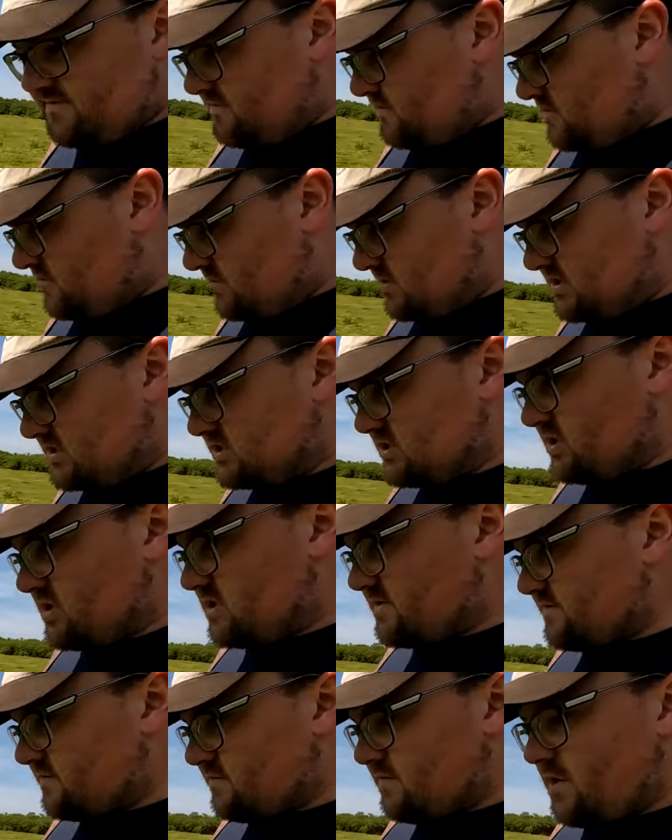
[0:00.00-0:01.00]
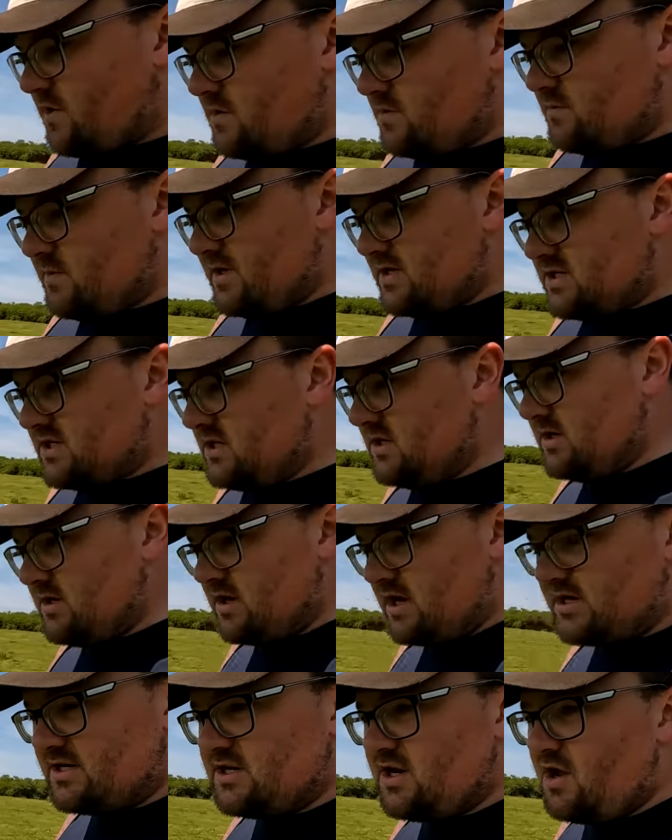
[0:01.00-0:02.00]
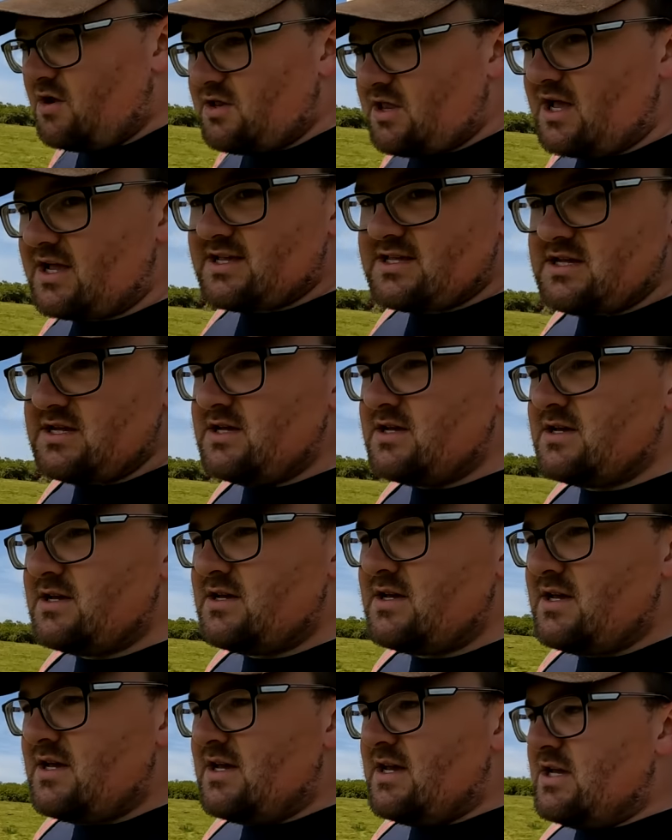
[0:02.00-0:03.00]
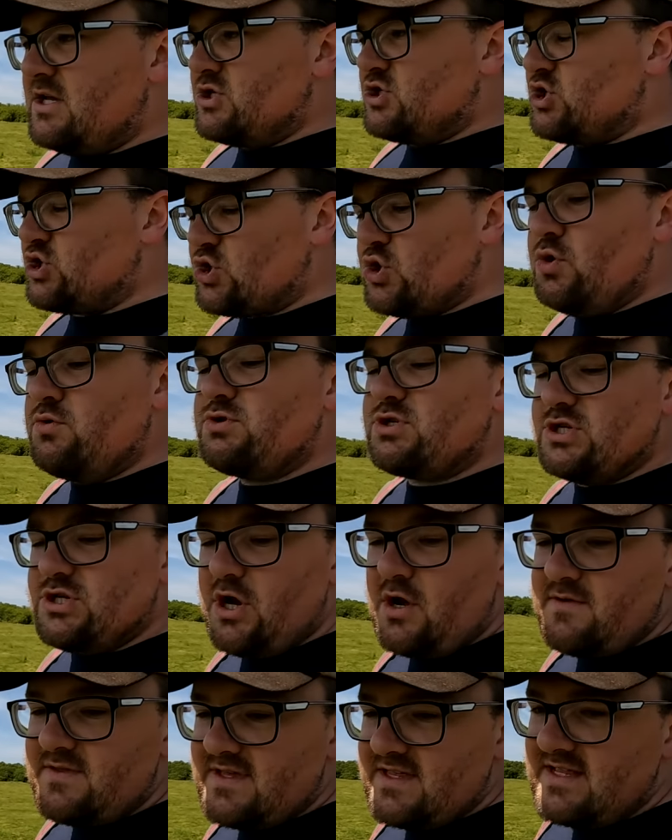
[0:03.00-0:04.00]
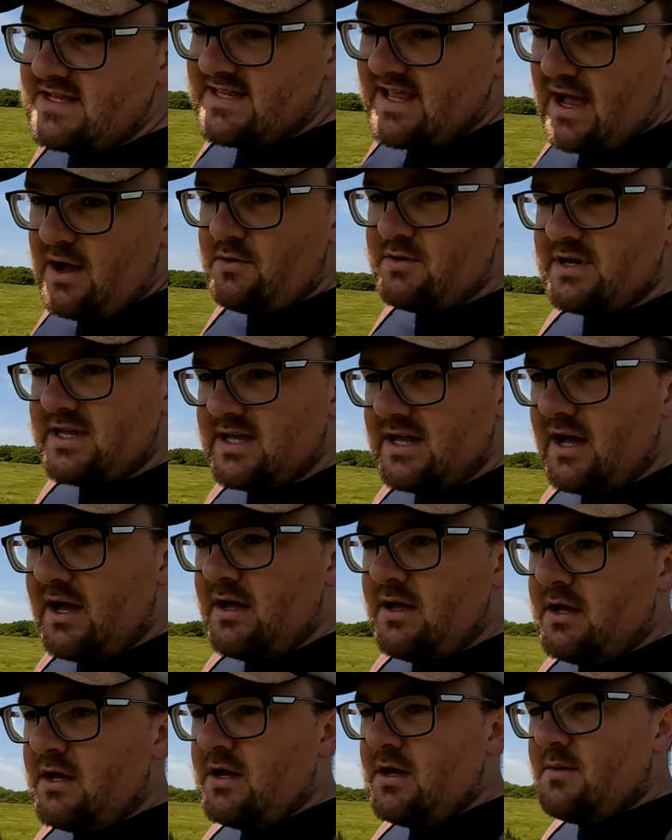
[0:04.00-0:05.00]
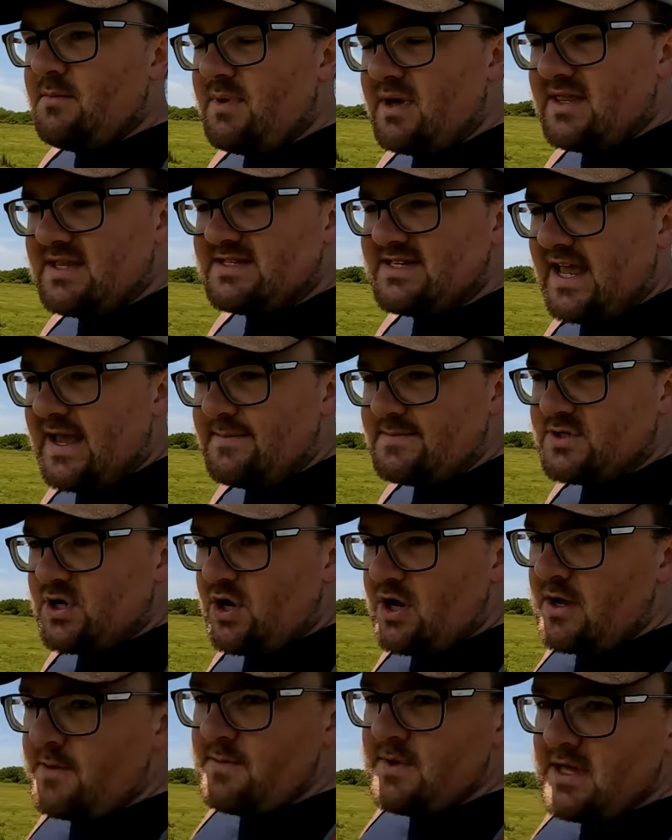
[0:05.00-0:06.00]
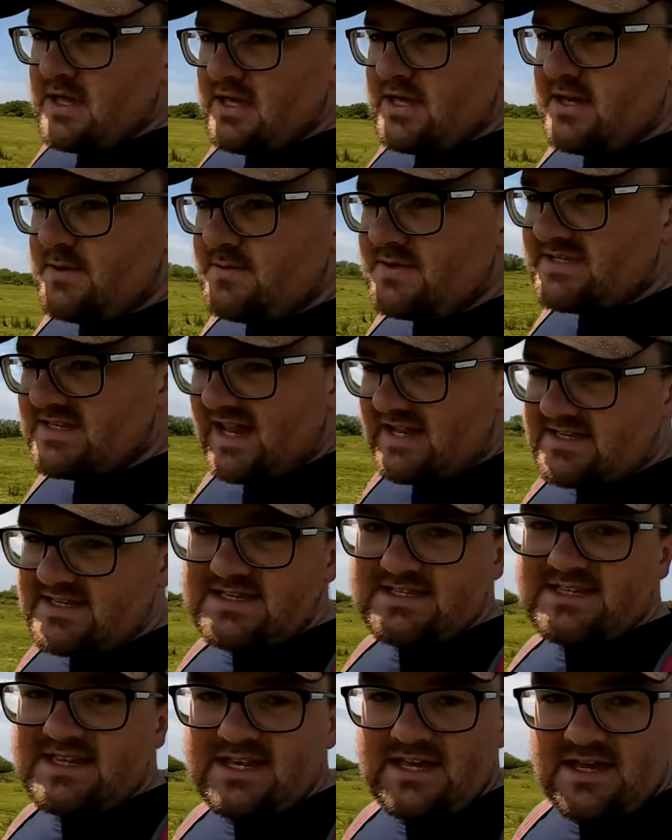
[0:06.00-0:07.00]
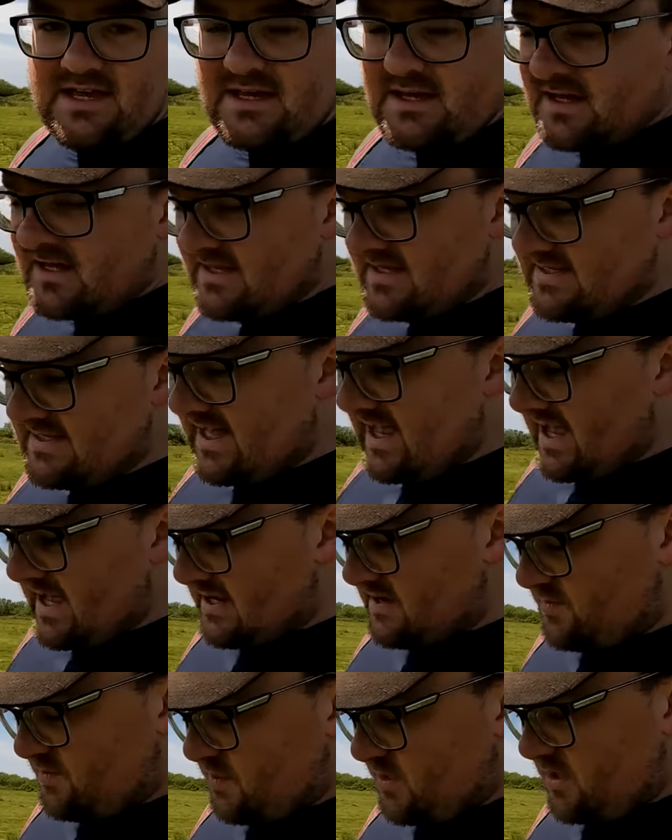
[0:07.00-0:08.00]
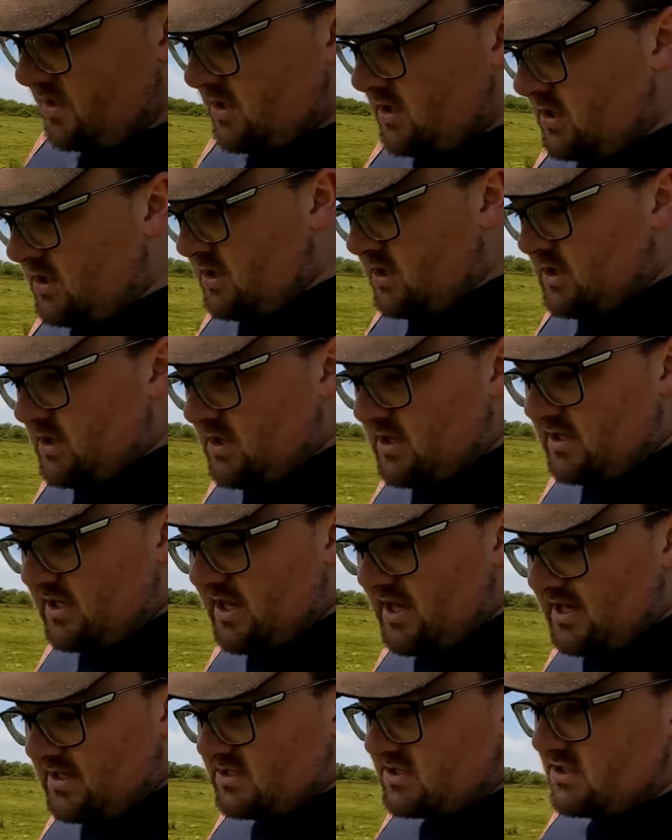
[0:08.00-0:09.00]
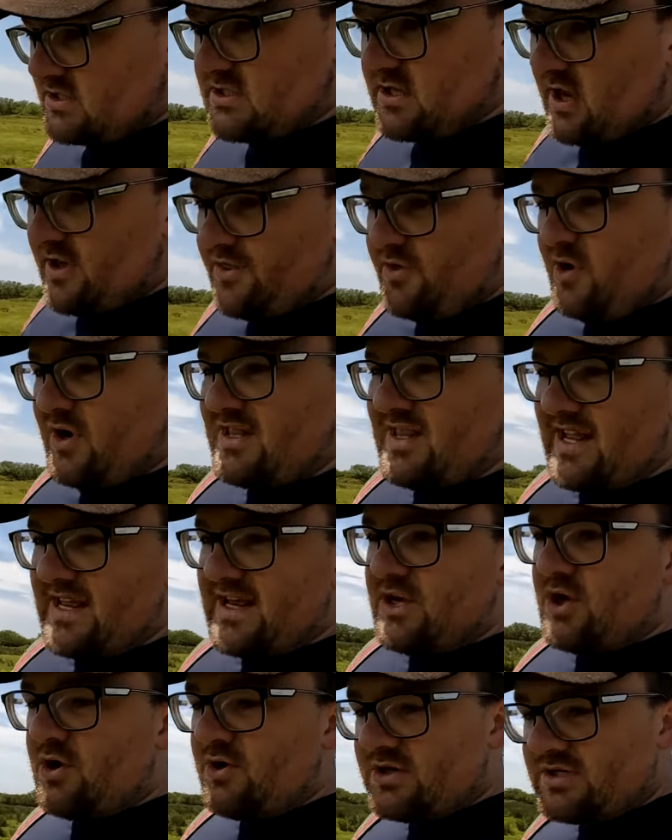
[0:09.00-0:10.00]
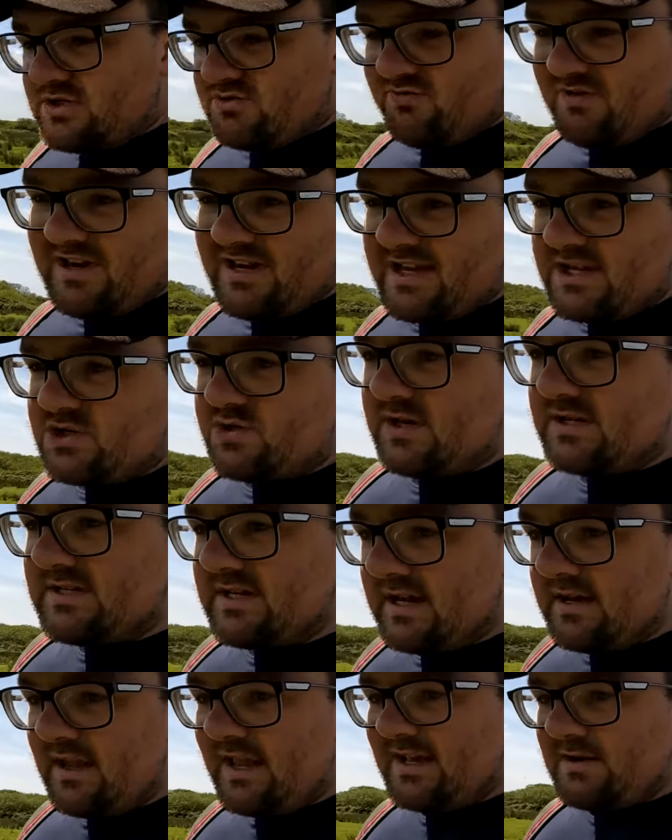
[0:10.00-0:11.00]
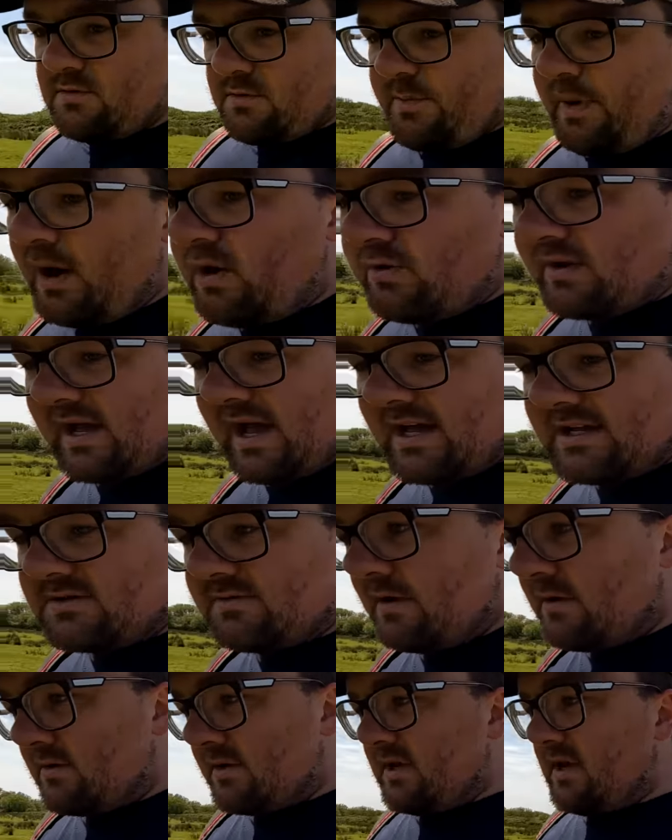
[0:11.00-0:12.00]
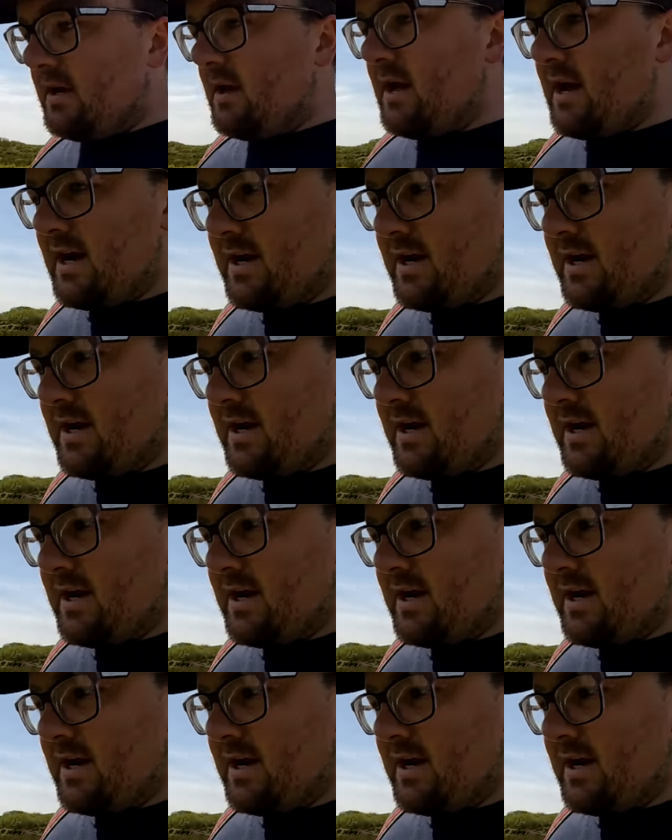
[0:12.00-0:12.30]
form at the side of a road, which, I don't know, like, just cool to know that they're down here, but at the same time, it was sad to see it dead, but yeah, it's just I thought I'd let you know because it's really interesting. There are pole cats around here.